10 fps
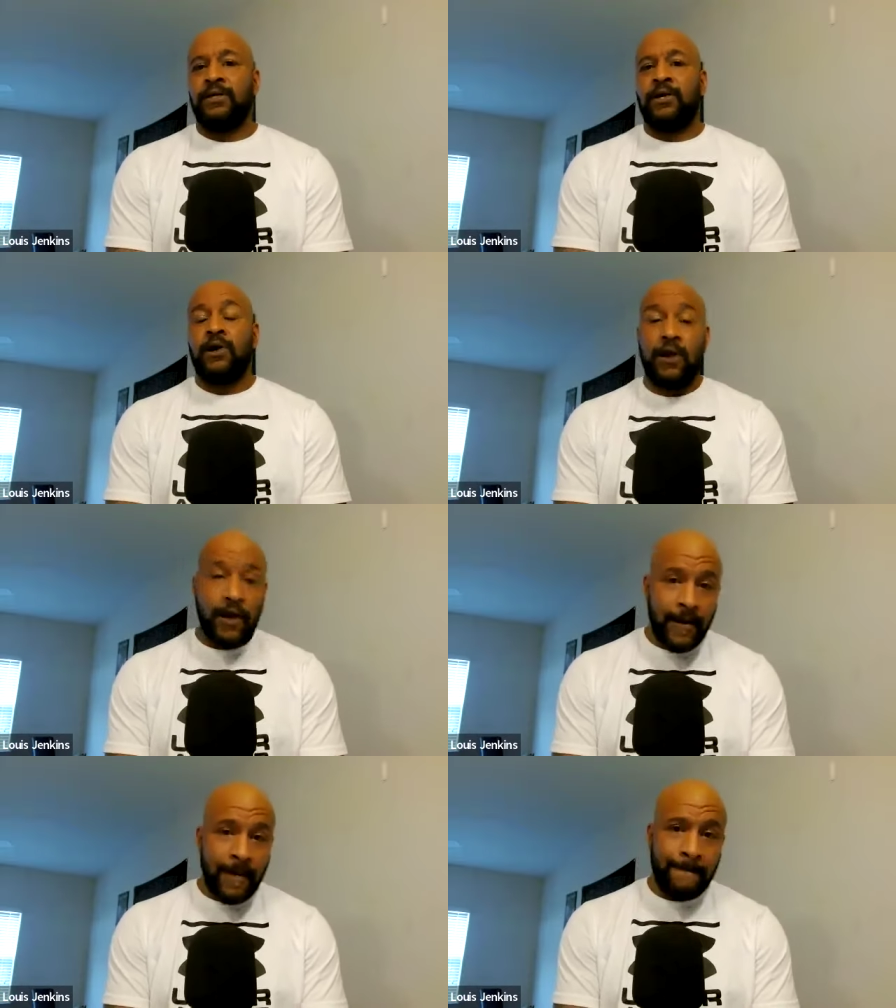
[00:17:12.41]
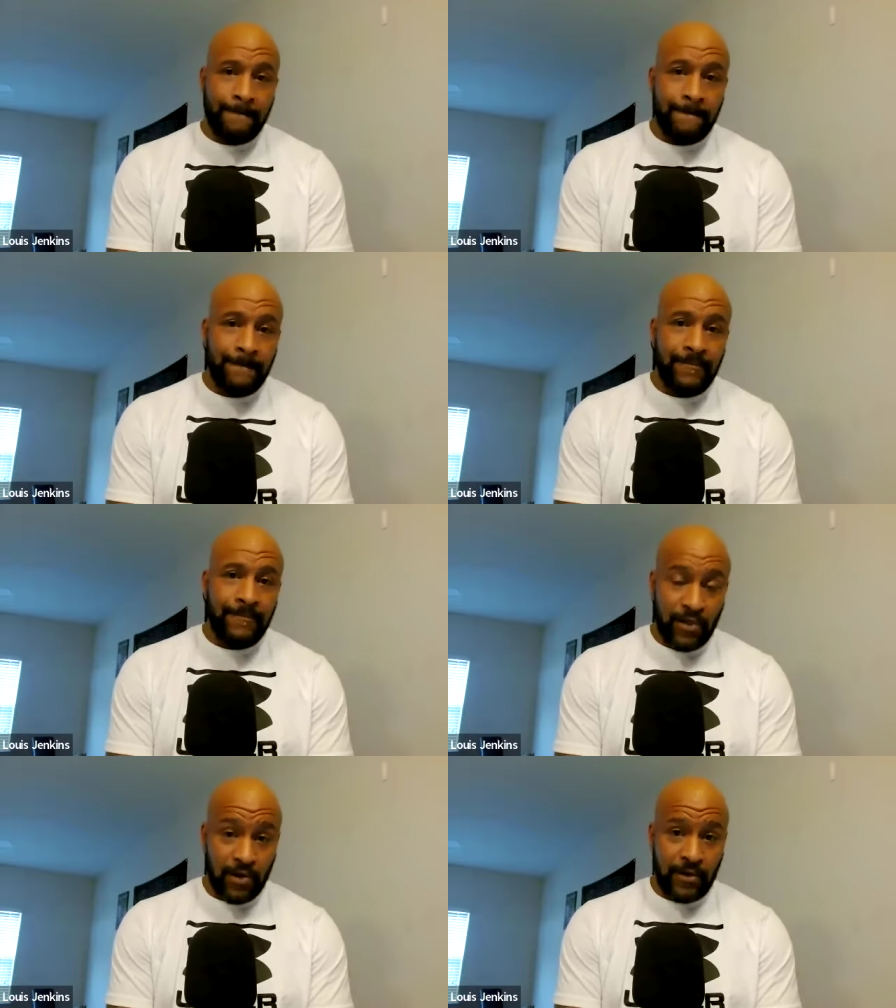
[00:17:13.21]
her,
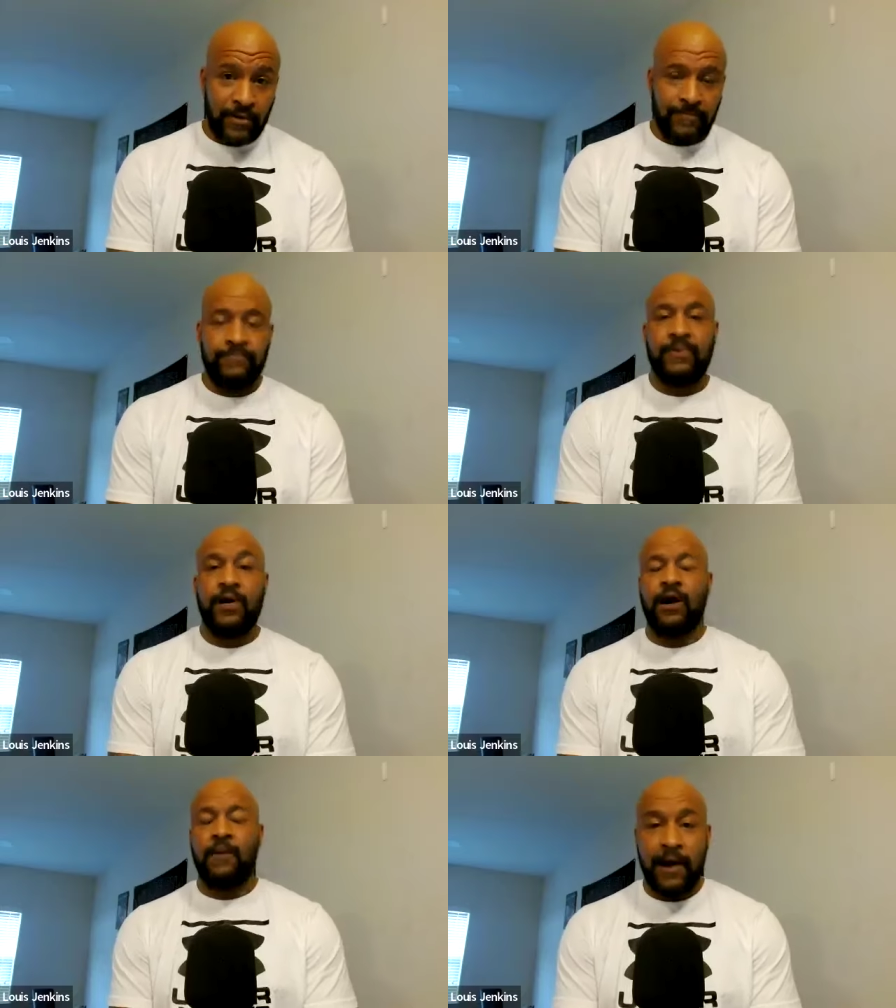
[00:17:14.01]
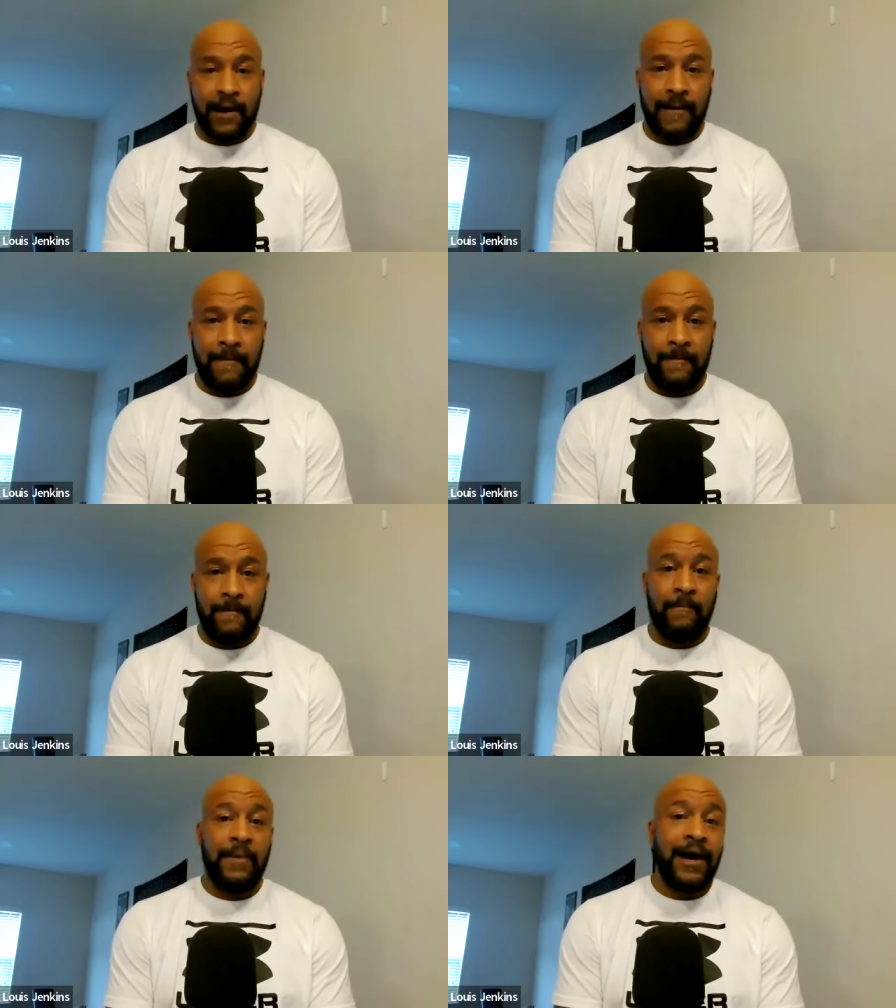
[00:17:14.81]
the girl, her mom,
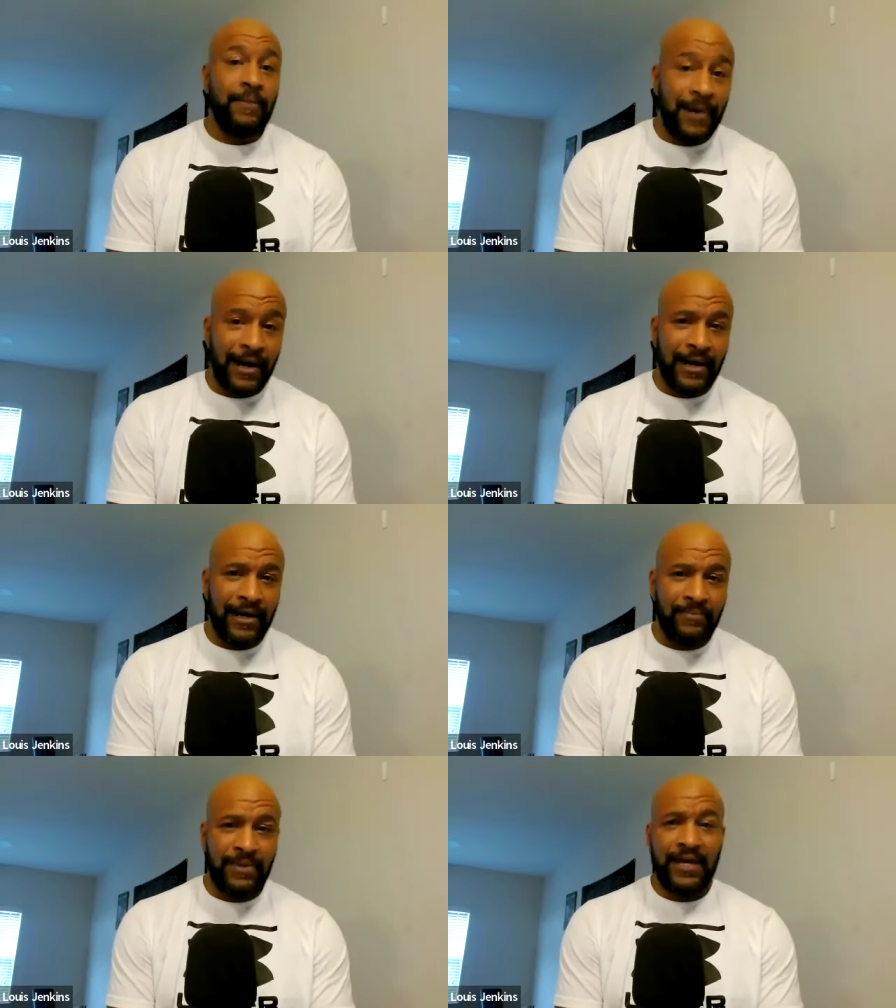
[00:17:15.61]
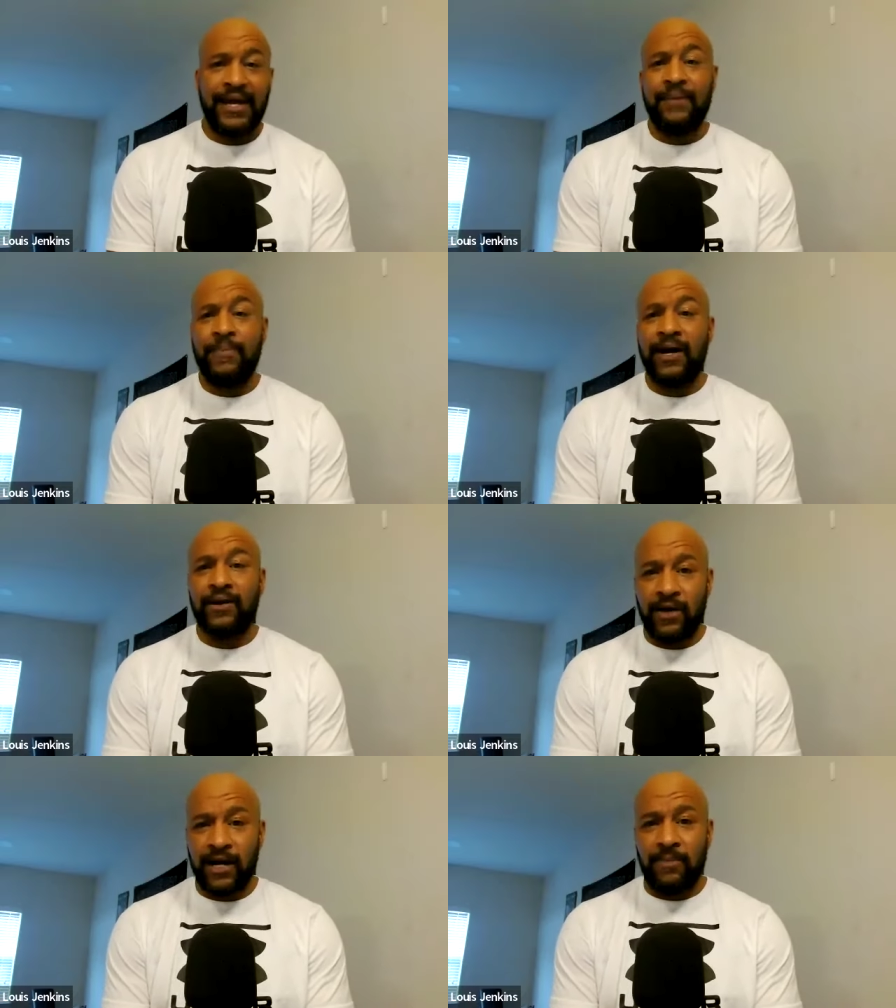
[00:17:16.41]
my mom, and my
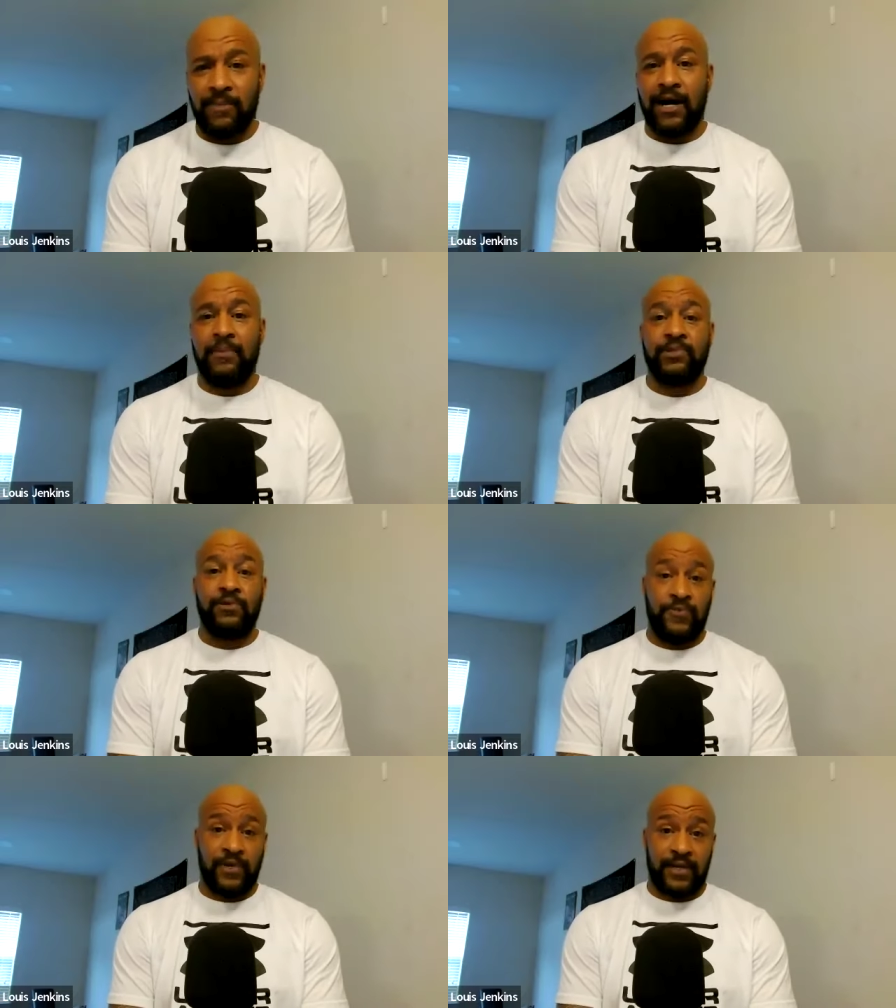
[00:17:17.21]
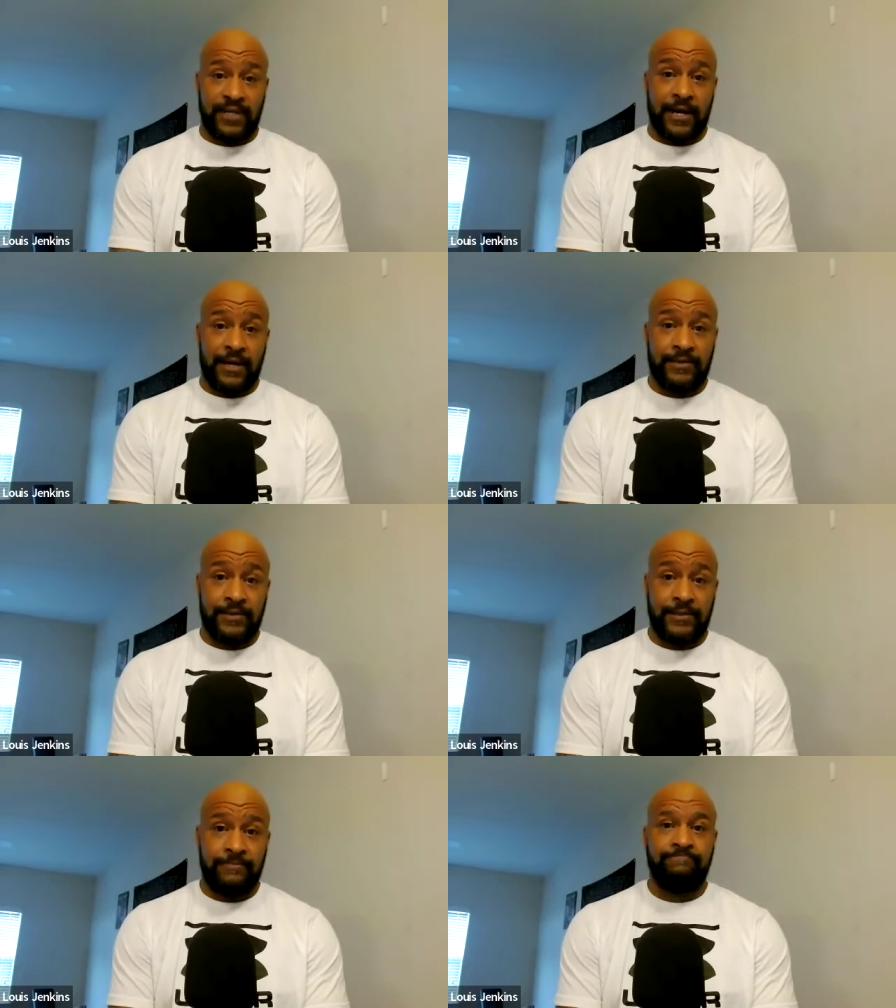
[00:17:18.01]
grandmom was on the fucking couch.